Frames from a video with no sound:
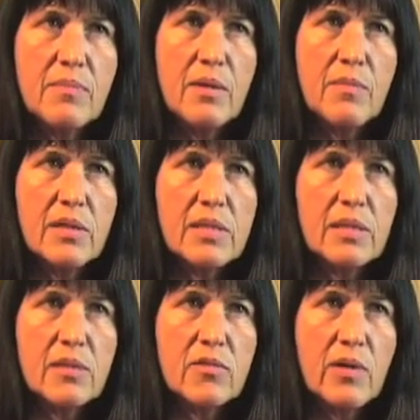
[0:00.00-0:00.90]
about
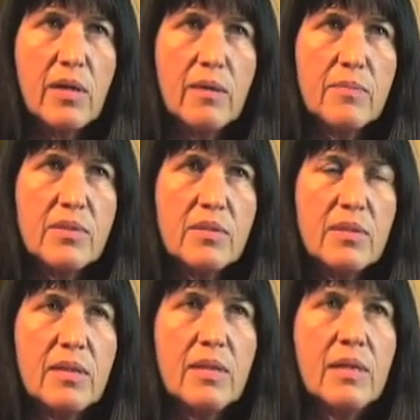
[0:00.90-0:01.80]
Montana tribes,
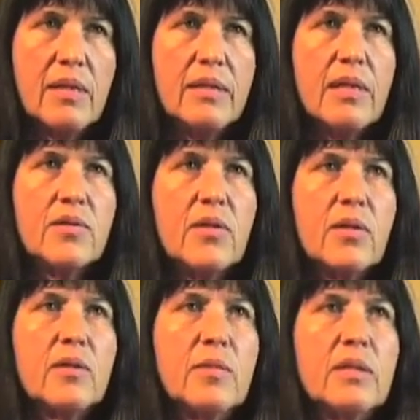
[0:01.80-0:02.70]
that
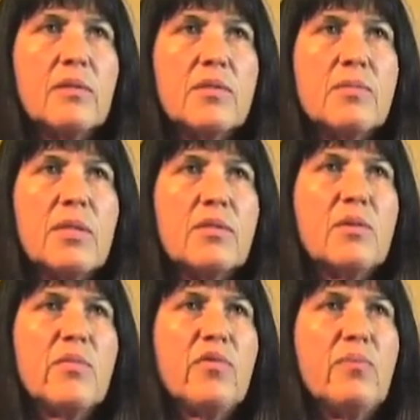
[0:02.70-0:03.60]
document that was meant
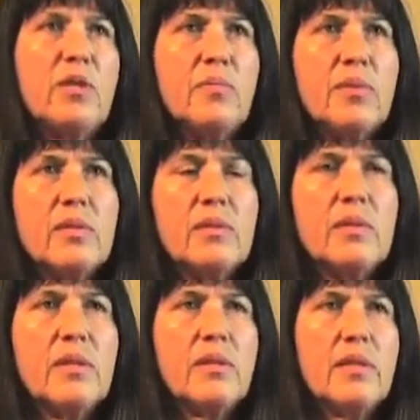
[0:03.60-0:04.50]
to move people
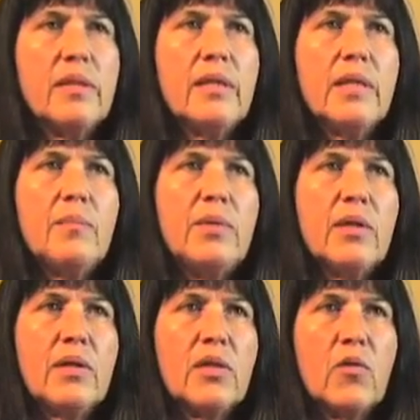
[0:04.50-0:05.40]

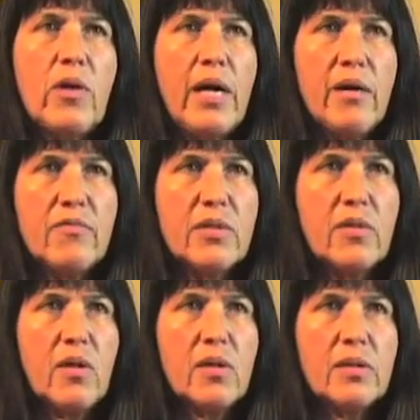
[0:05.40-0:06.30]
beyond the craft
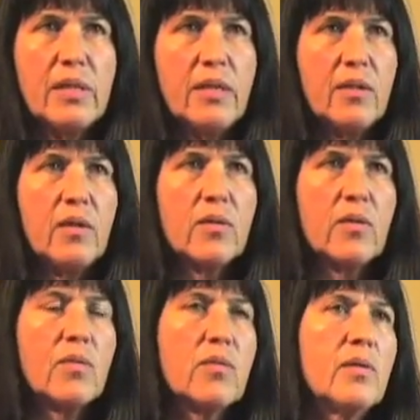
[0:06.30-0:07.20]
and holiday and
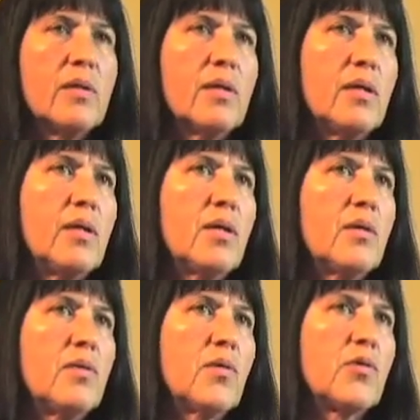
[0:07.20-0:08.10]
hero
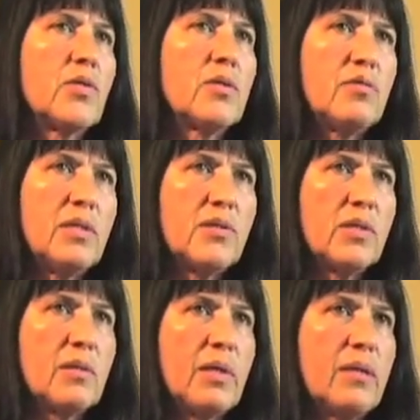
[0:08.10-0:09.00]
notion of
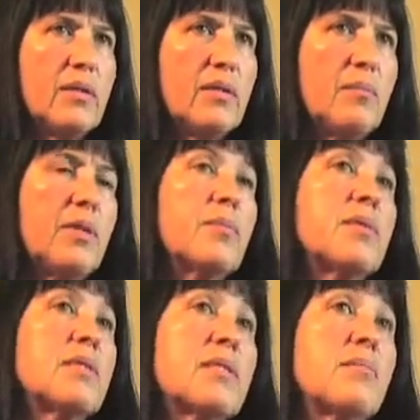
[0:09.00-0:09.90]
teaching about Indian
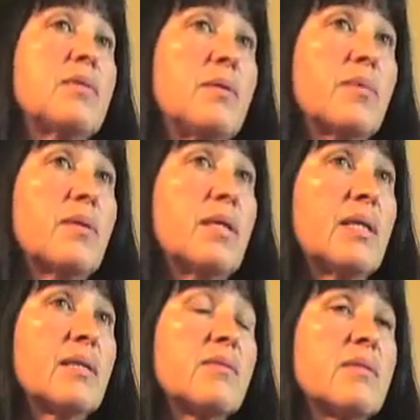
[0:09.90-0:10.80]
people to some deeper
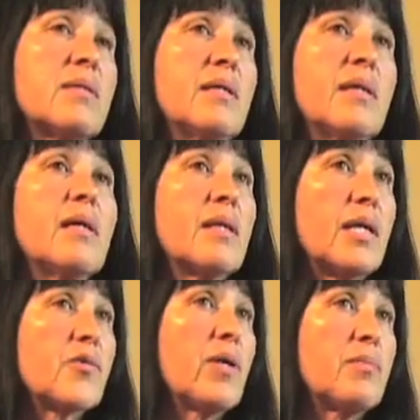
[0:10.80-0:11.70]
things,
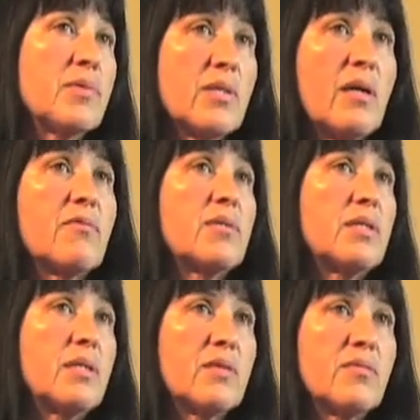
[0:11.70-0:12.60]
like tribal
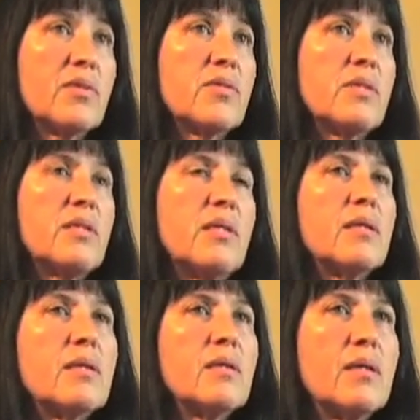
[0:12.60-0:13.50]
sovereignty and diversity and